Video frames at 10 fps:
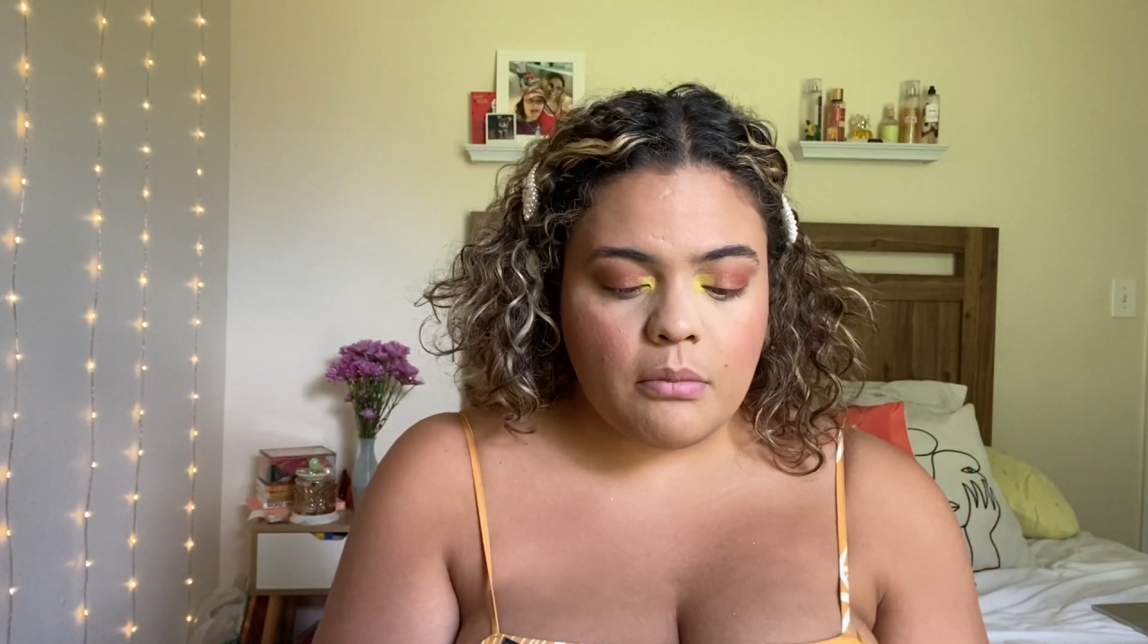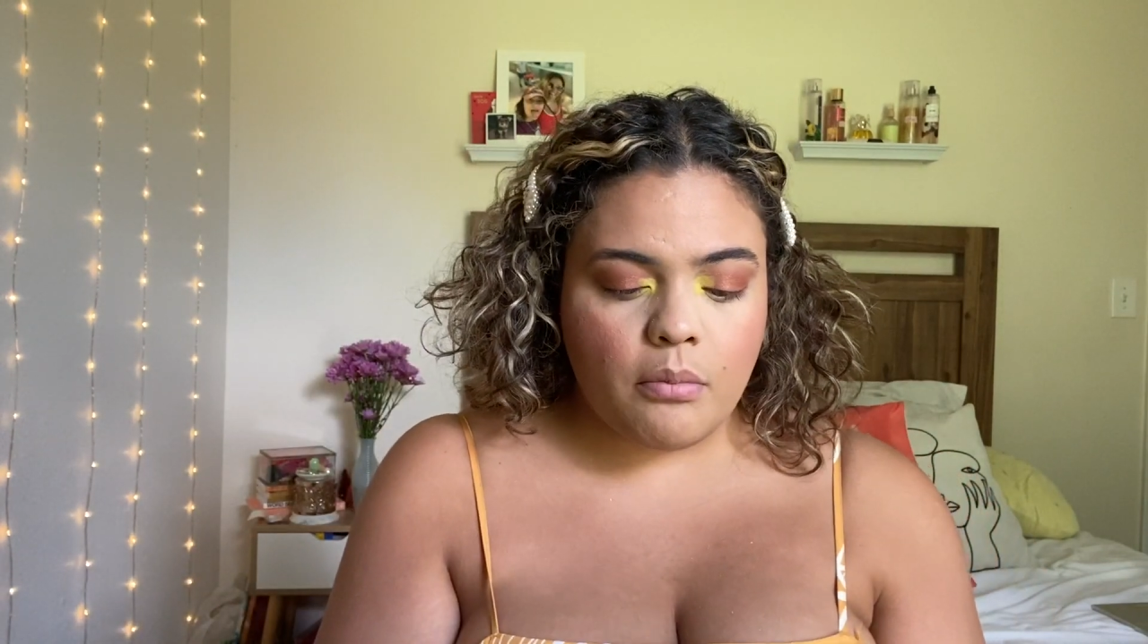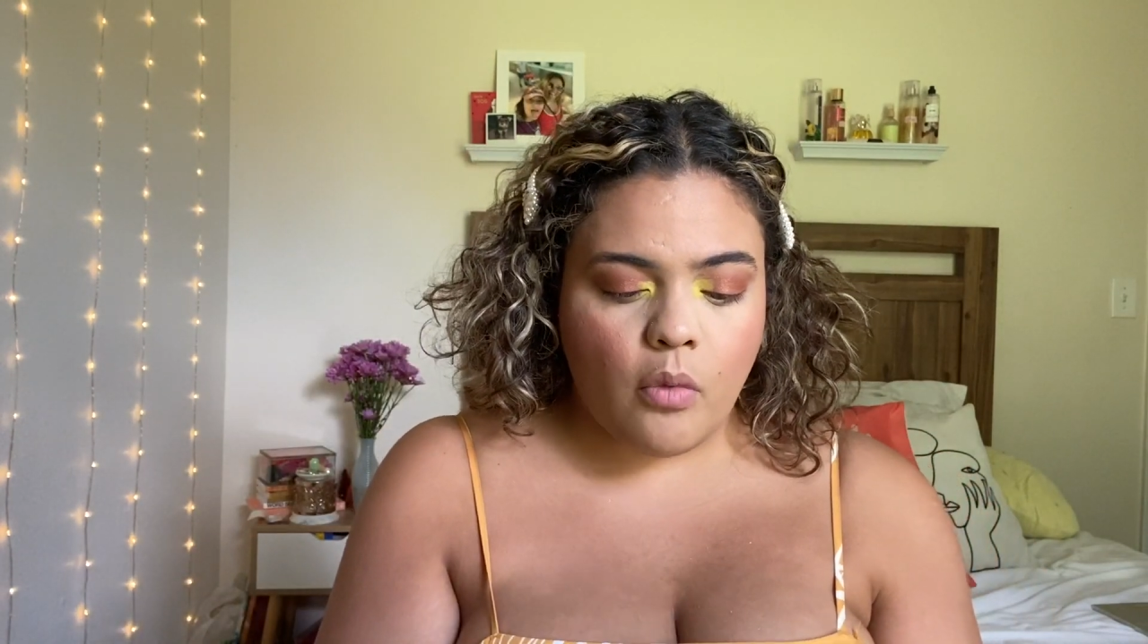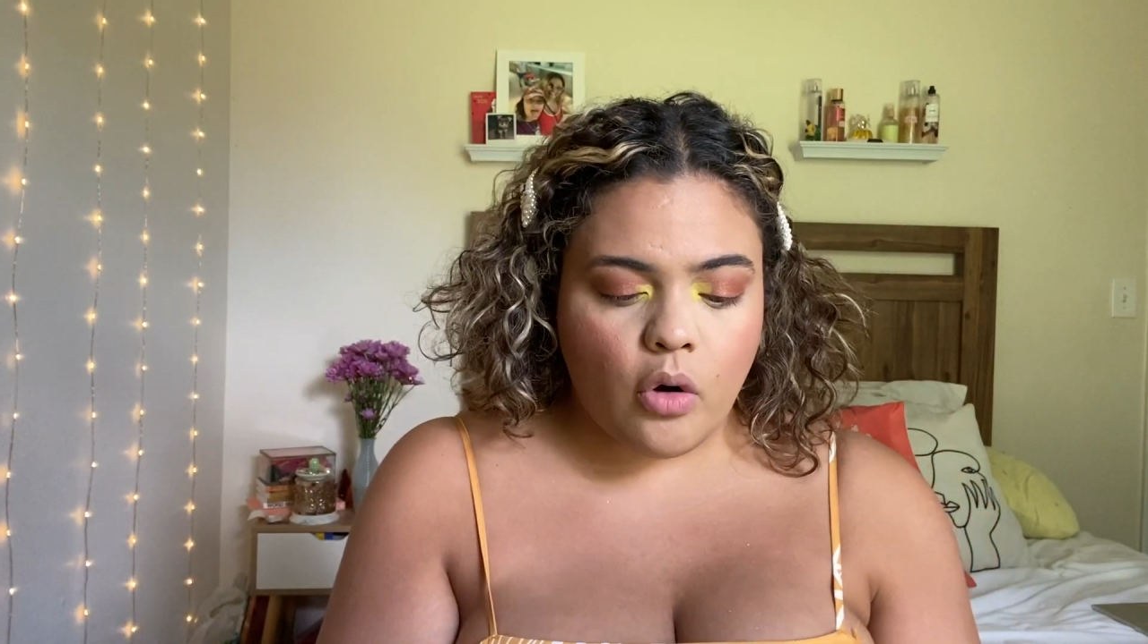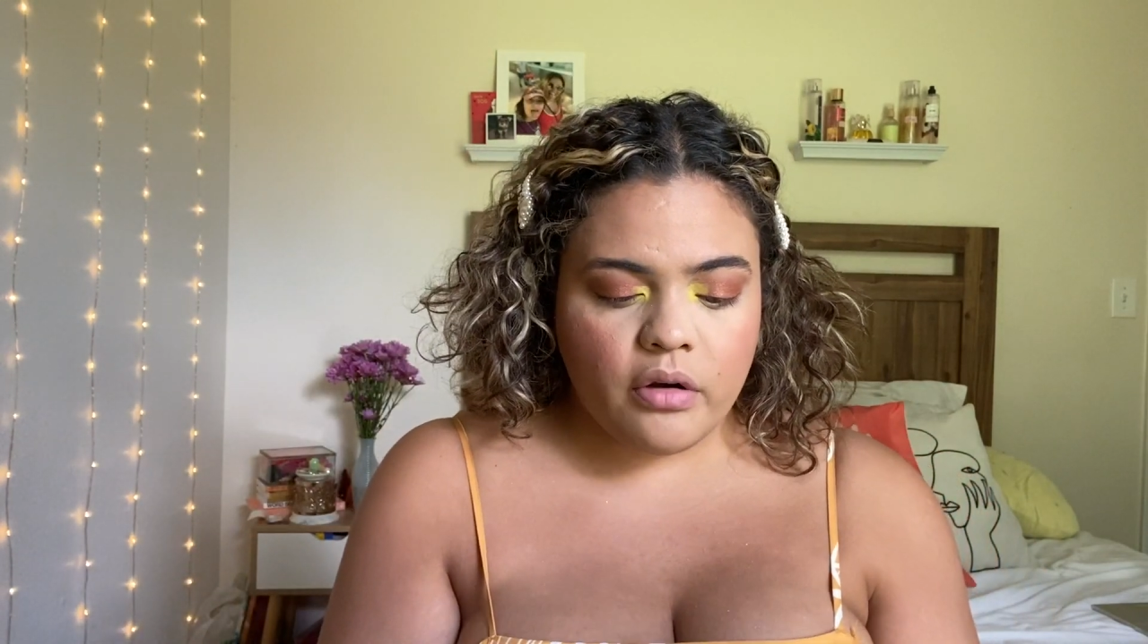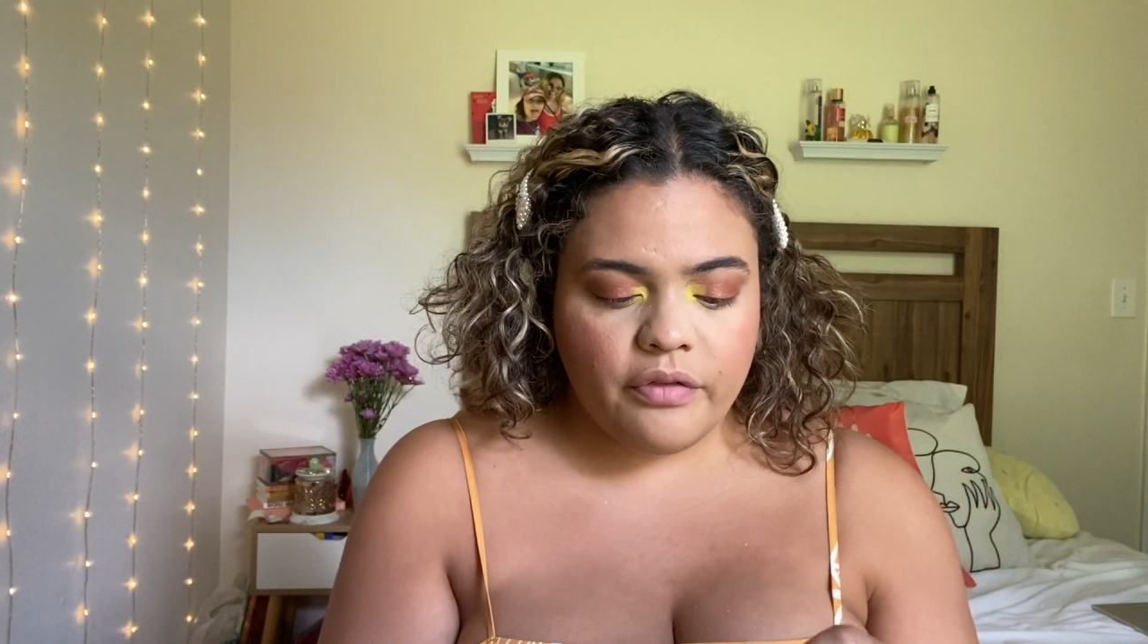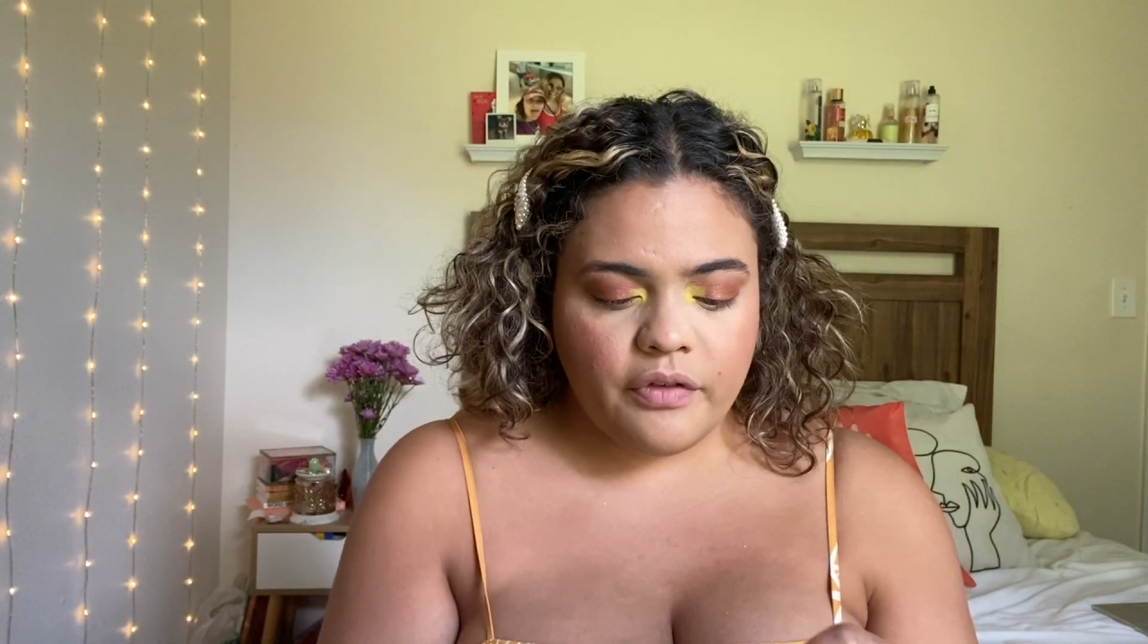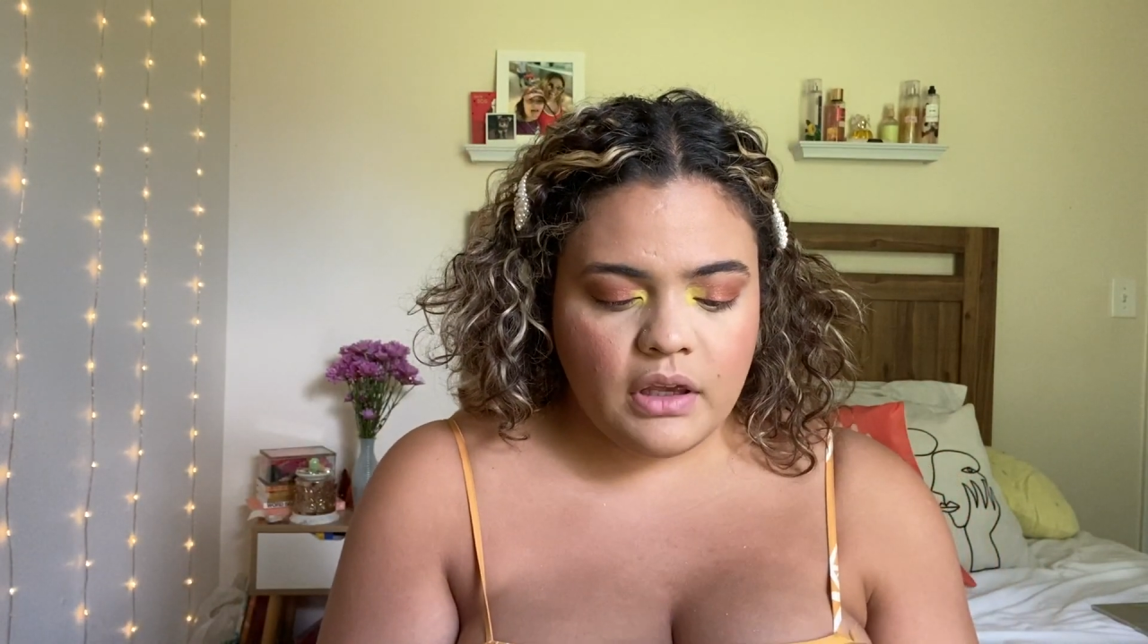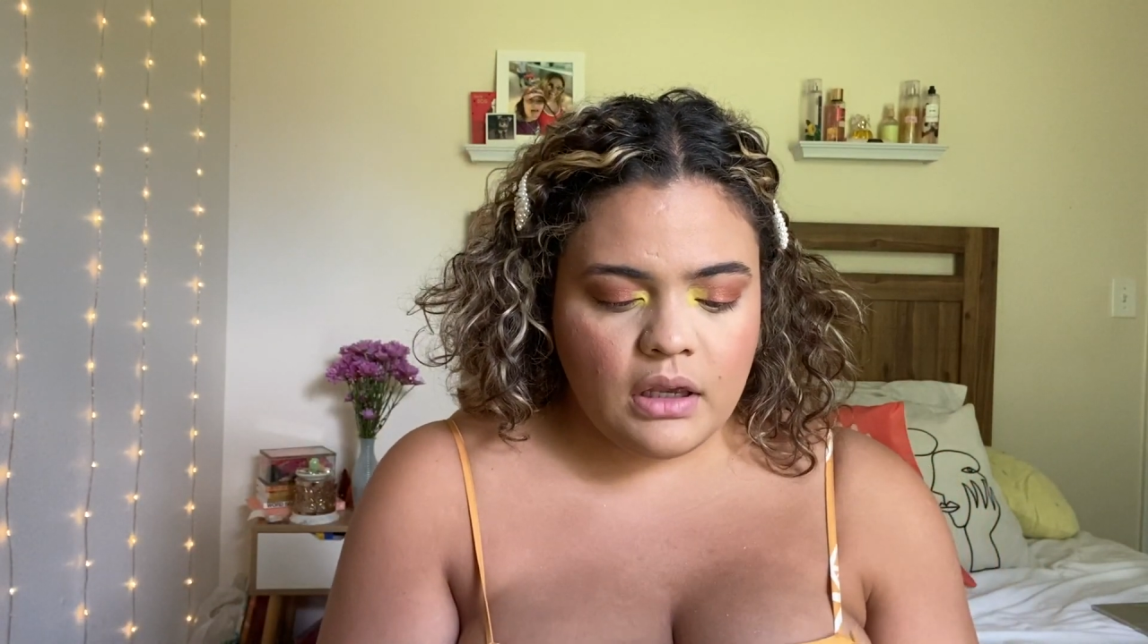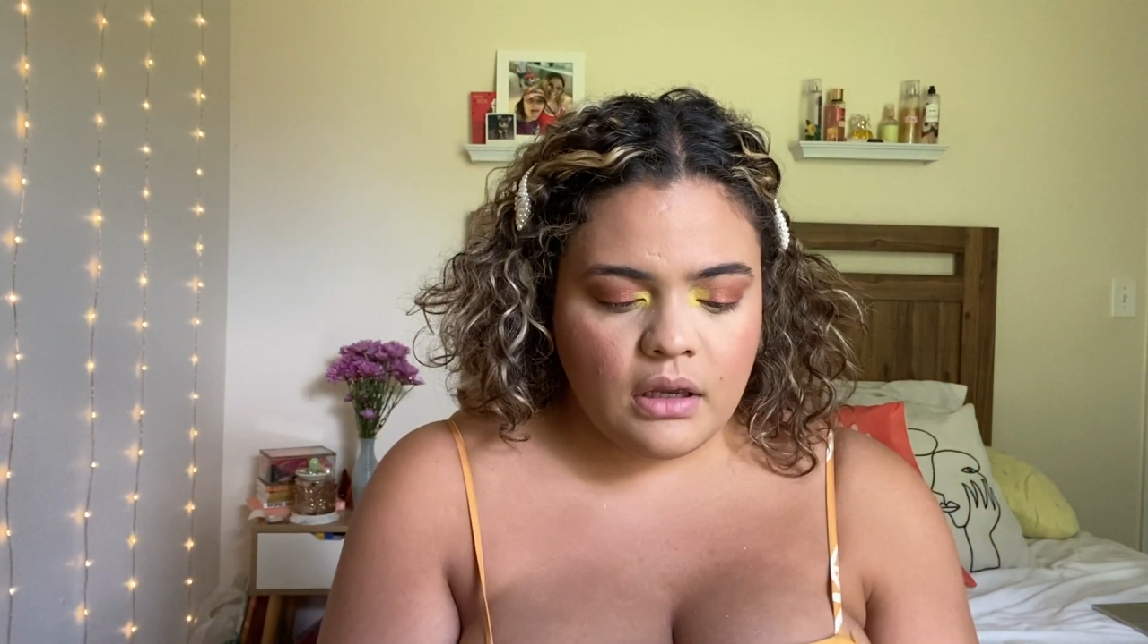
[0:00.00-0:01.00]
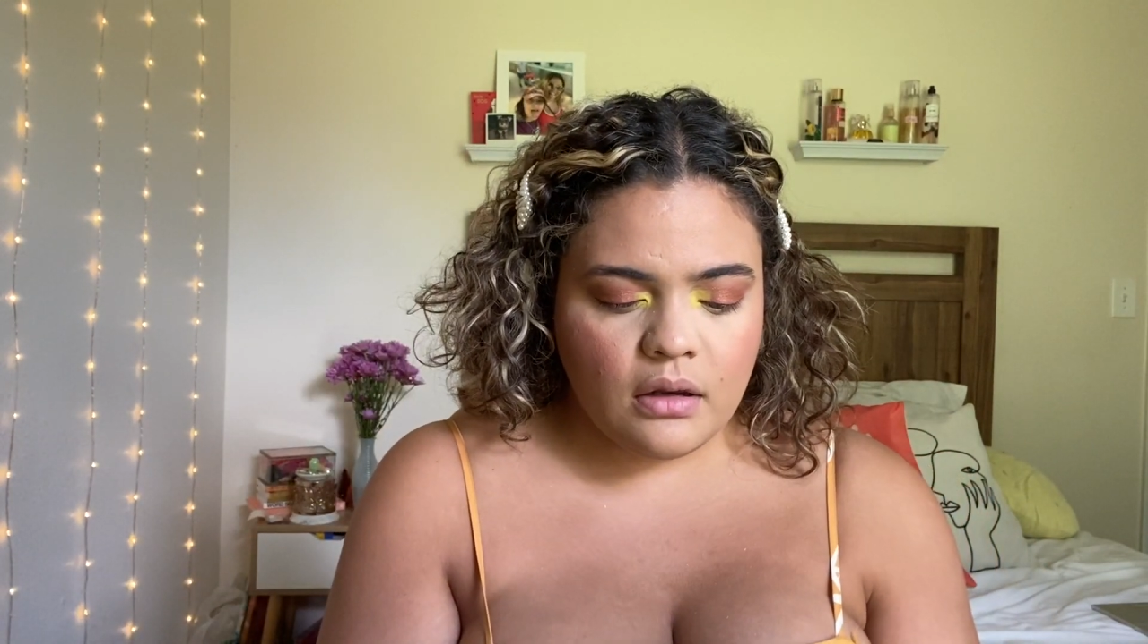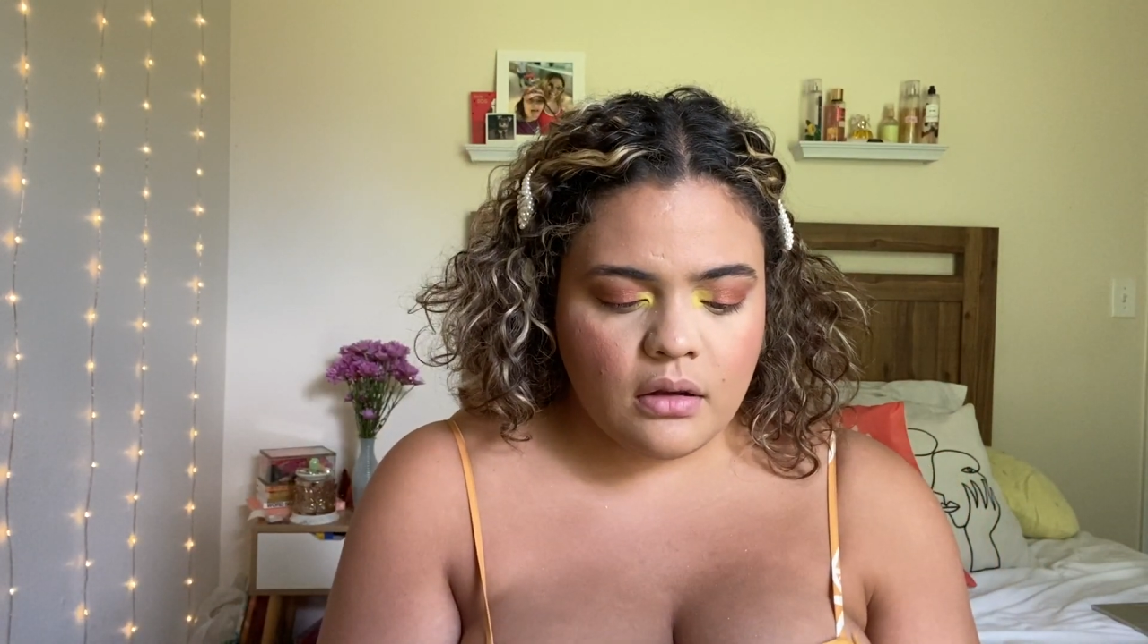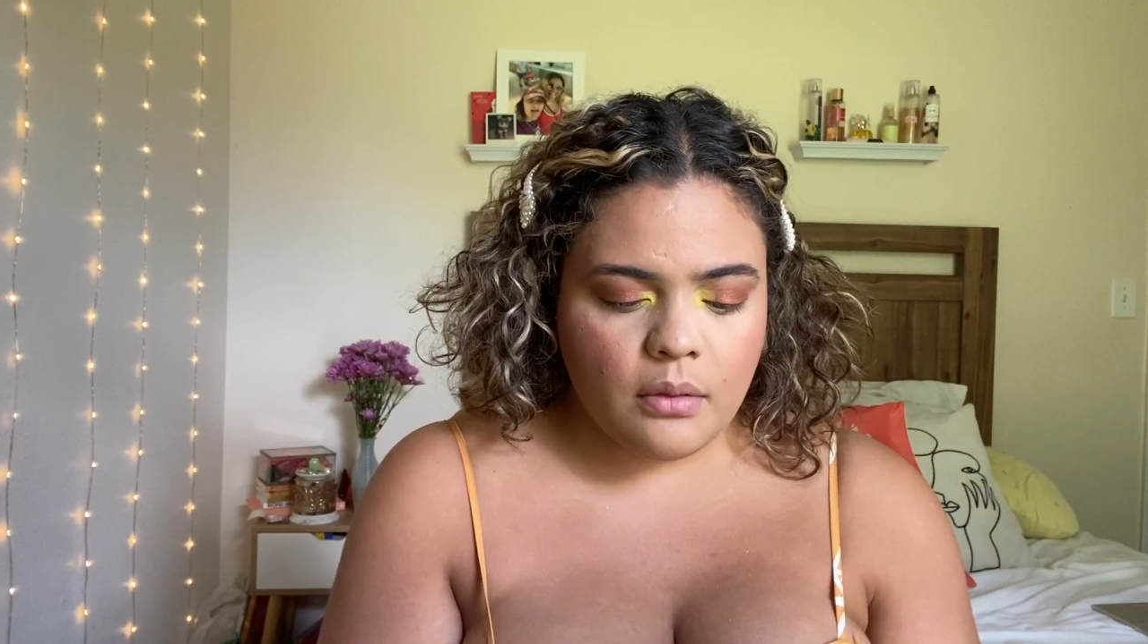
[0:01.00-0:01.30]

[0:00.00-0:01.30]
Morphe